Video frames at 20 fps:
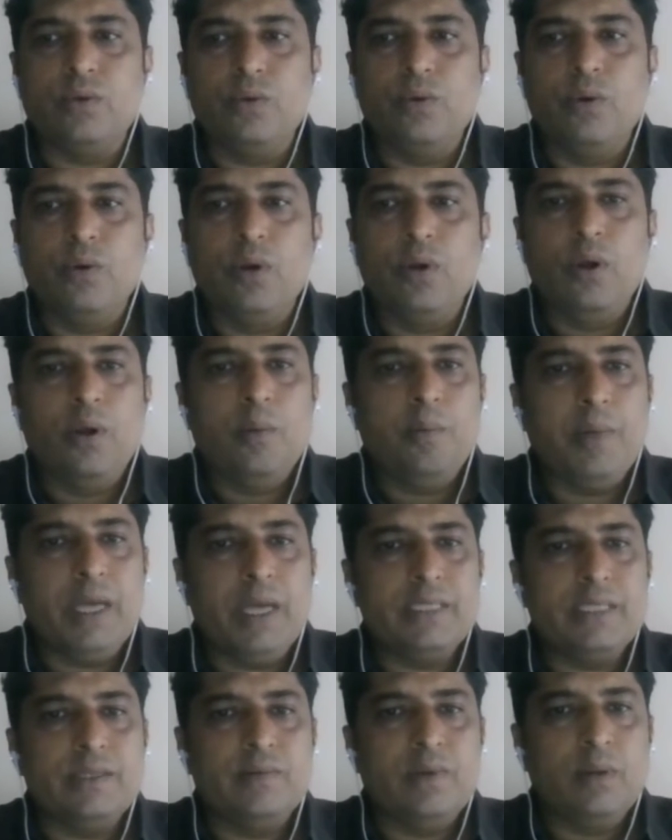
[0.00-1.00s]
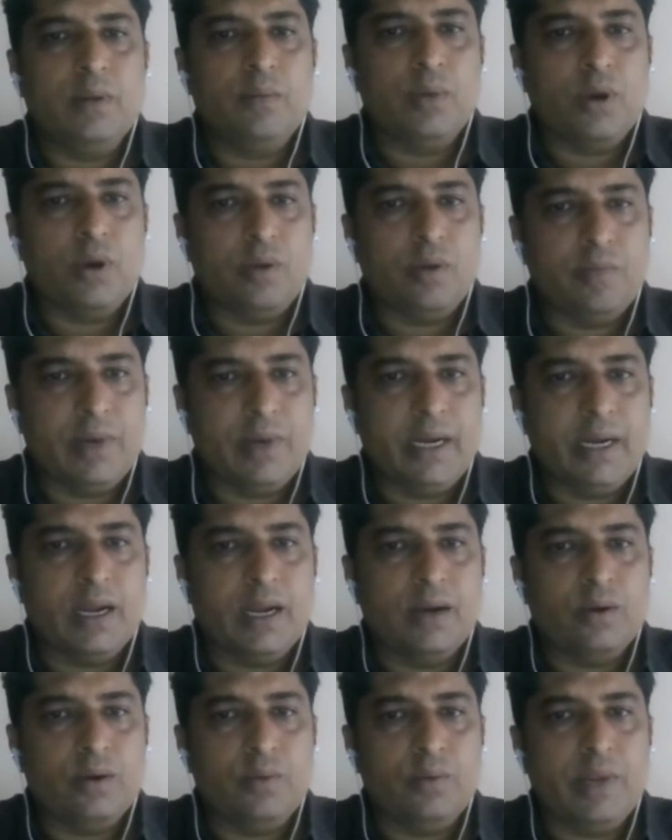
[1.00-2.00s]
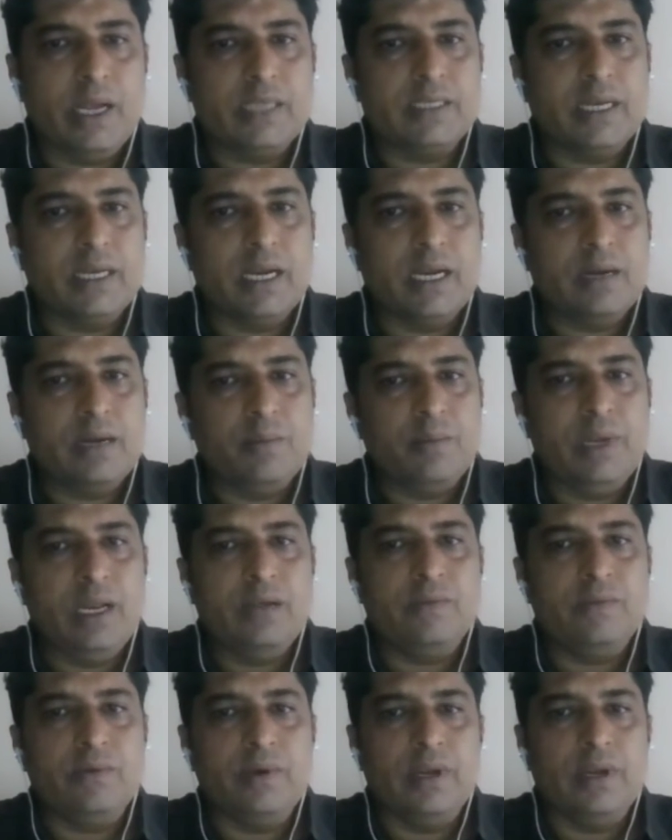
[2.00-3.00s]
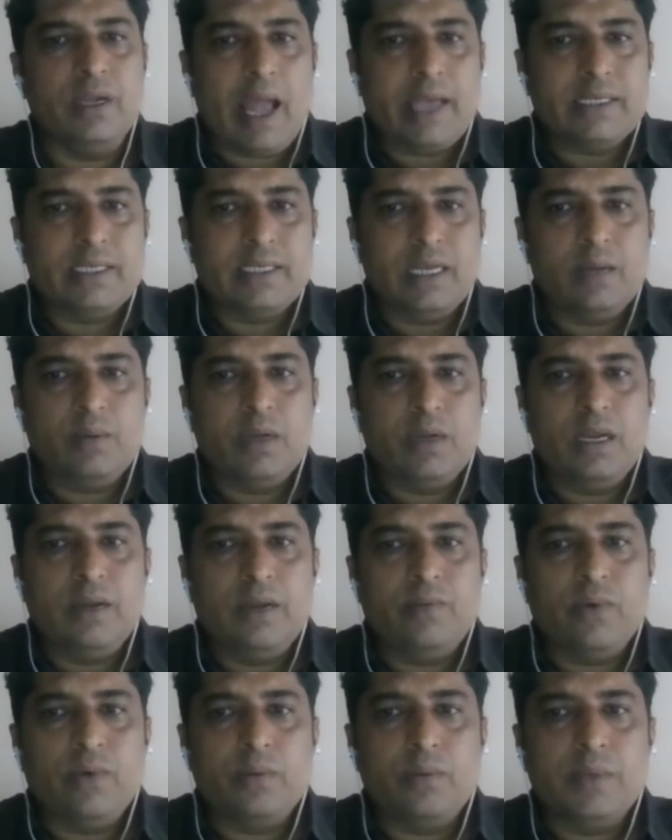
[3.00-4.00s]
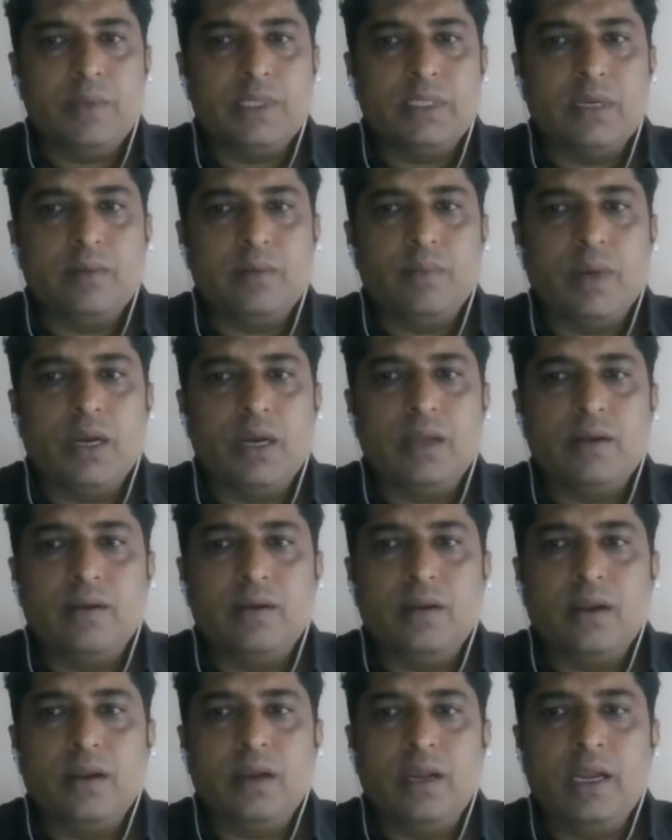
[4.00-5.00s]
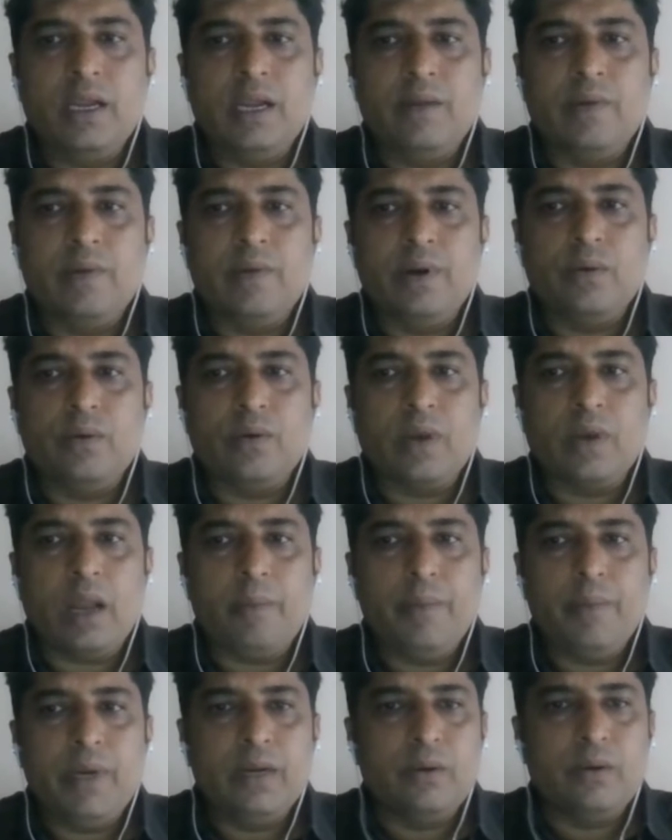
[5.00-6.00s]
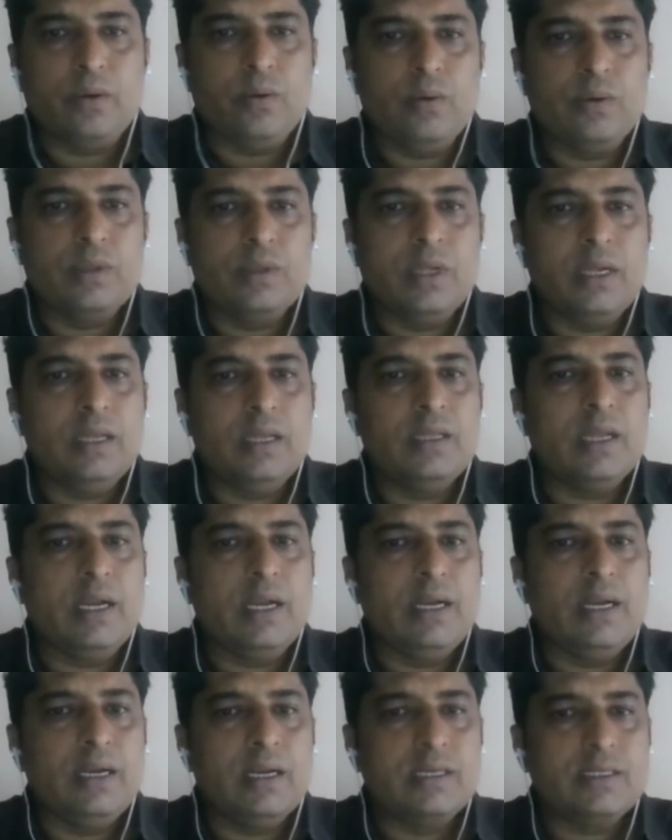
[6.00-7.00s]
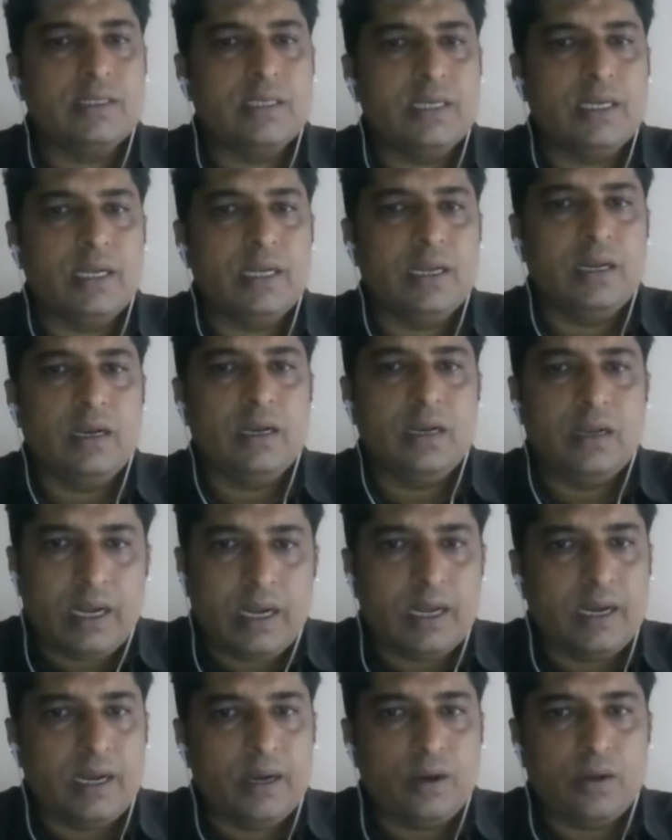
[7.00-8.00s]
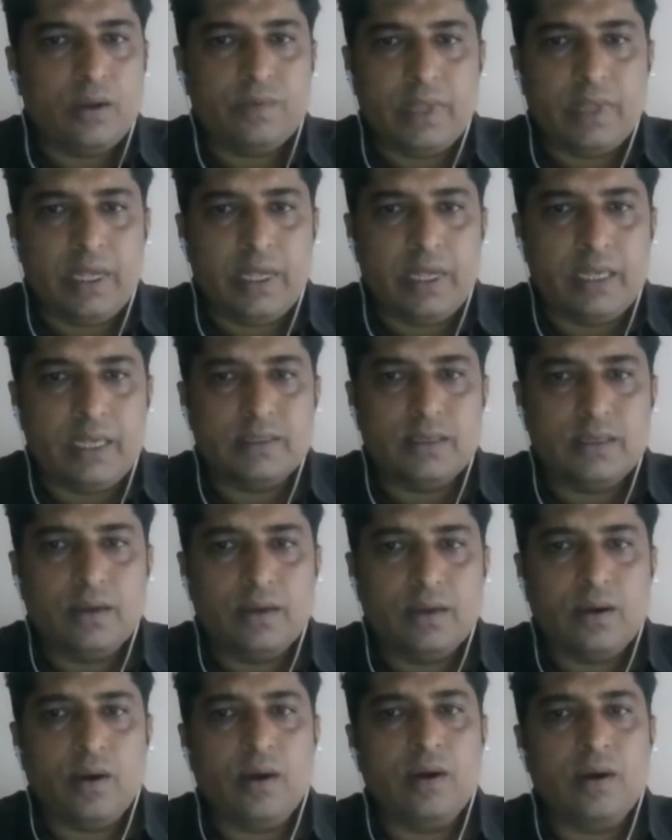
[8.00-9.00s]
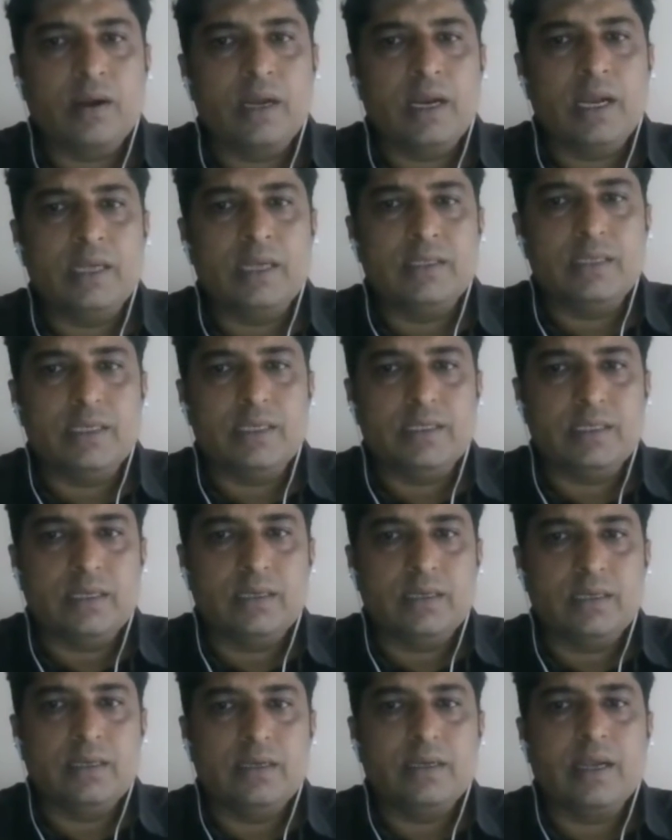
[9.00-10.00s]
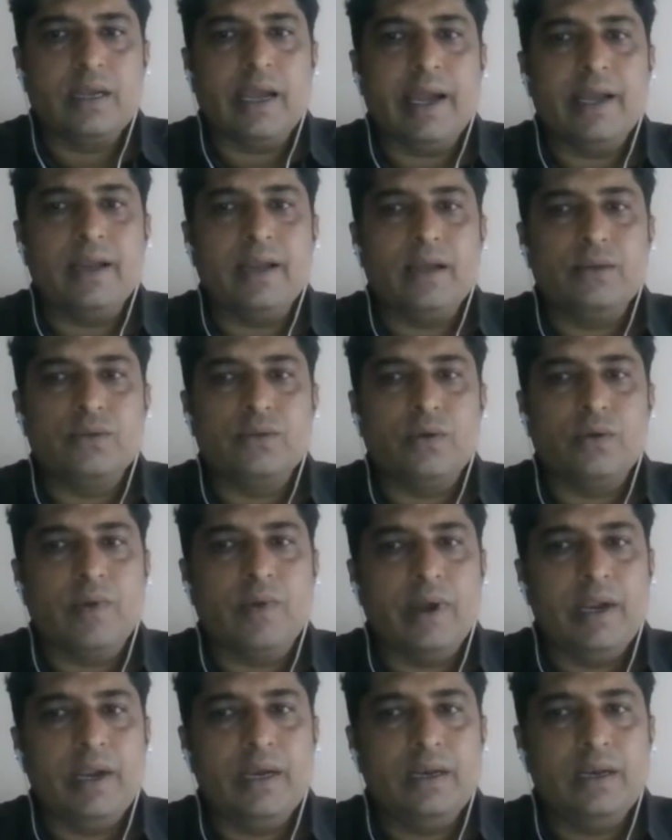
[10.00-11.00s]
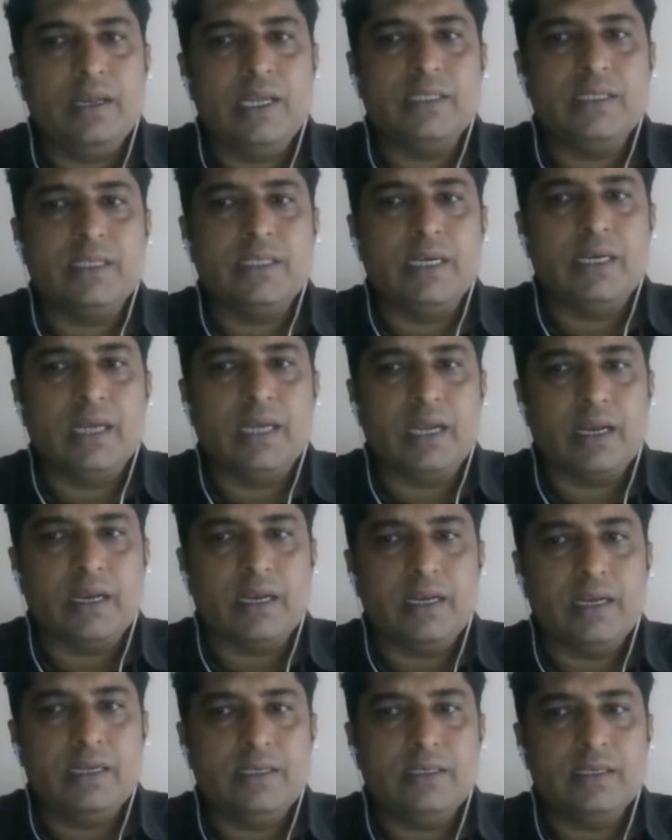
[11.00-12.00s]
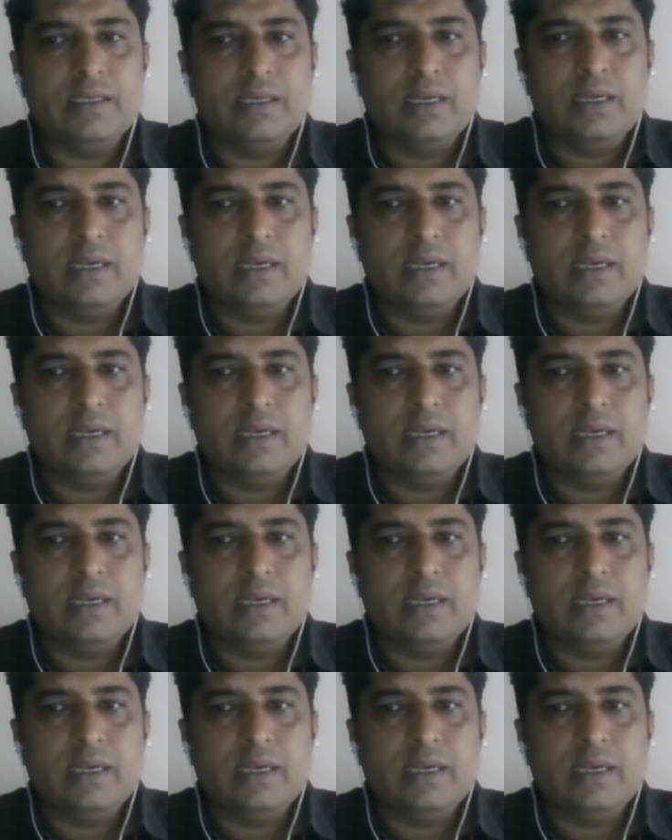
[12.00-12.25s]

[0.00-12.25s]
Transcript: through massive number of data to be extract meaningful, actionable information, particularly given to rapid growth in the industrial Internet of Things. Organization can also find these data rich